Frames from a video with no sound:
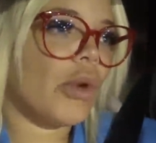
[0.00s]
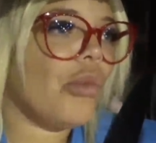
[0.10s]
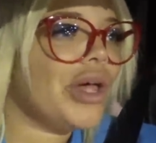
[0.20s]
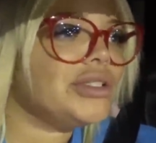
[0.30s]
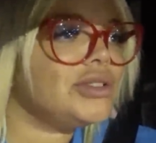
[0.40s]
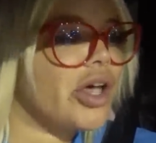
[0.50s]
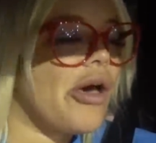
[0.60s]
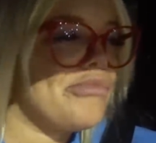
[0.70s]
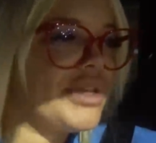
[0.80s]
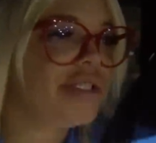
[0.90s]
One
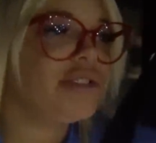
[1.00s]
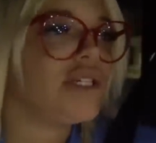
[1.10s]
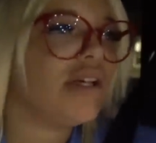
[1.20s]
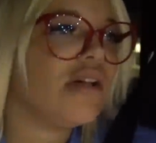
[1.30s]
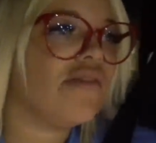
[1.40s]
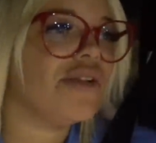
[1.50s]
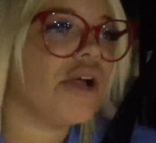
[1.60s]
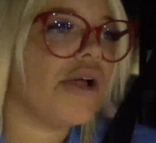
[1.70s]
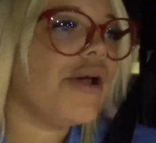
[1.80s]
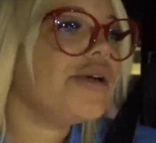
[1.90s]
taught me love,
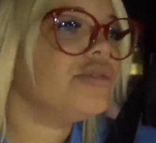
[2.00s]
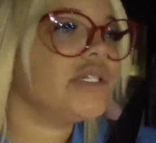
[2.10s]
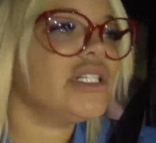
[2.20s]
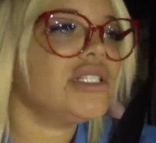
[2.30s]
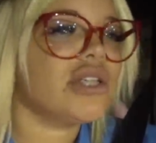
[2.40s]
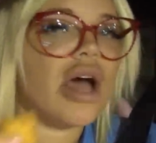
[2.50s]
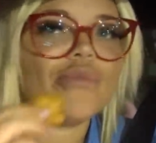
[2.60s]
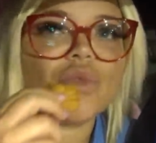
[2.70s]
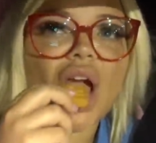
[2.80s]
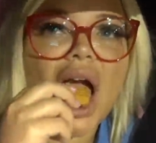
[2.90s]
one taught
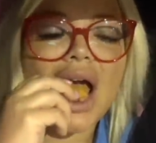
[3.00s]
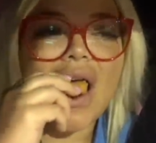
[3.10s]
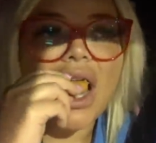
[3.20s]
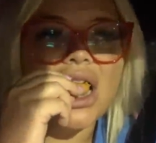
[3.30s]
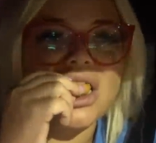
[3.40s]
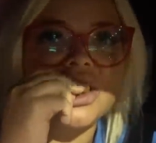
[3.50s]
me mm-hmm.